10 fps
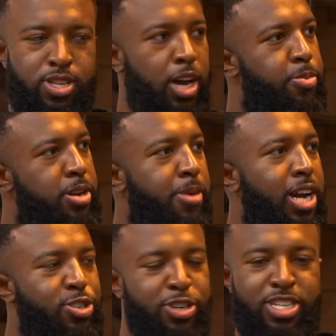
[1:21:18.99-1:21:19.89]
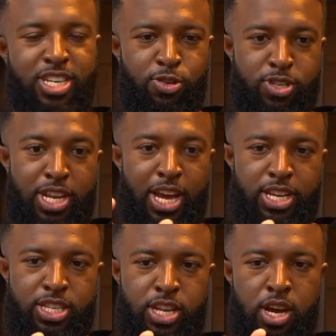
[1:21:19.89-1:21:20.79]
you type in mattress and you'll see
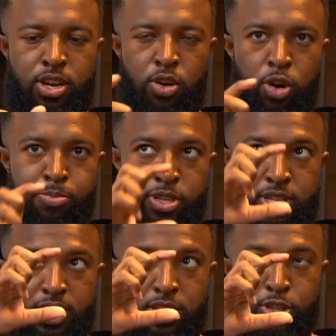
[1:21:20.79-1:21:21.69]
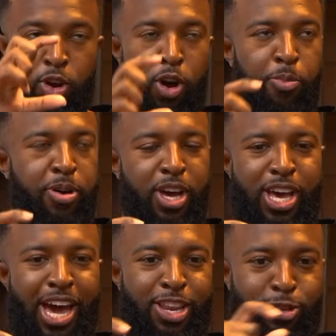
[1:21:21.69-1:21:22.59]
like a certain options in the top,
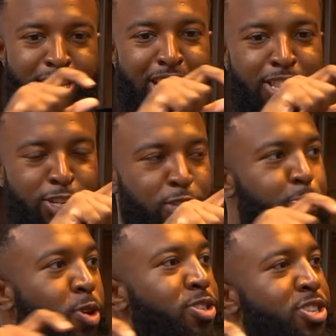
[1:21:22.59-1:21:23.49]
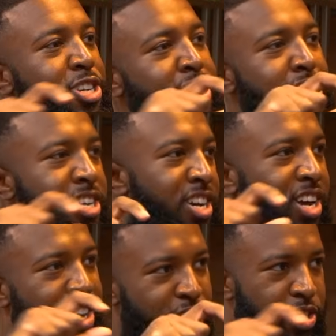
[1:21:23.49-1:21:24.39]
and you'll see like the sponsored
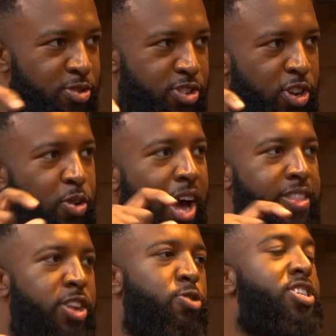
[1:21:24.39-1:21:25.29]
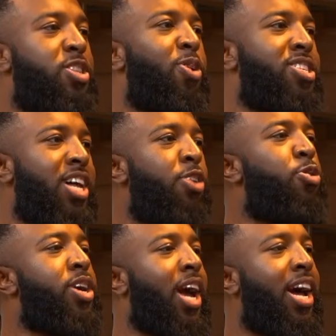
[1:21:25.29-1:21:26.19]
the result, and then you'll see the ones that
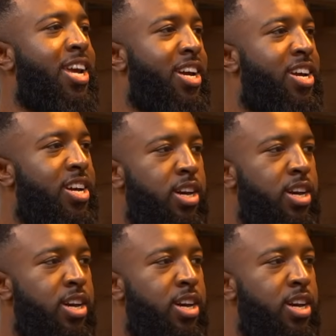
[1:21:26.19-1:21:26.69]
are organic.